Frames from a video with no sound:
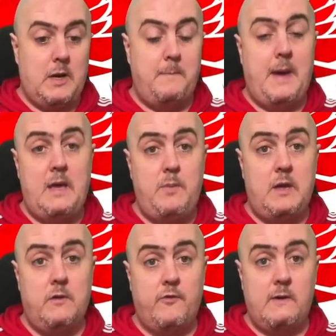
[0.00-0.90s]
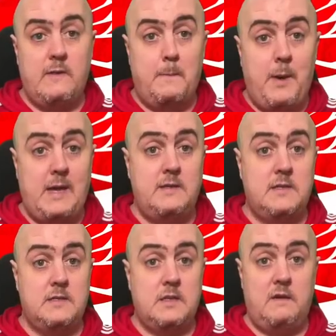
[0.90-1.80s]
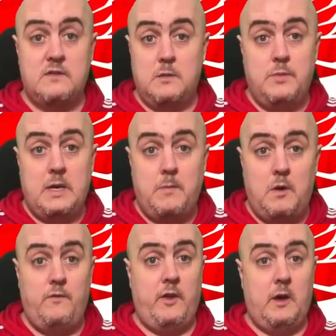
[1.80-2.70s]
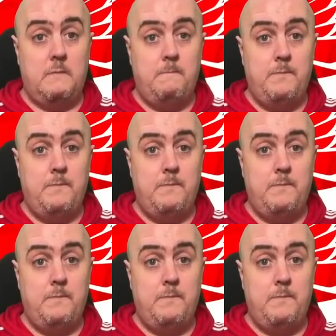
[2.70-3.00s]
are maybe covering their bases if somebody moves on.